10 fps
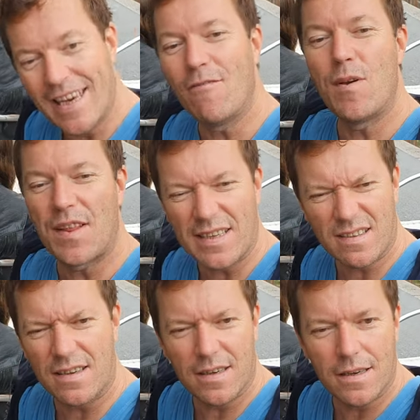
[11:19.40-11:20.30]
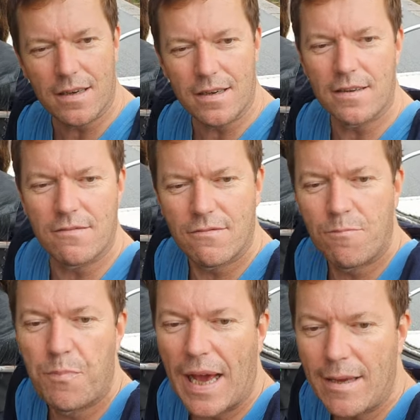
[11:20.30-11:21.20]
Give me that
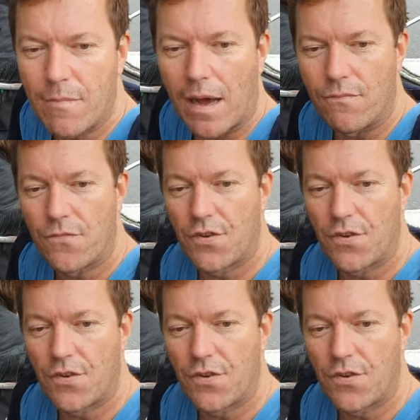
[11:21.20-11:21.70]
payment.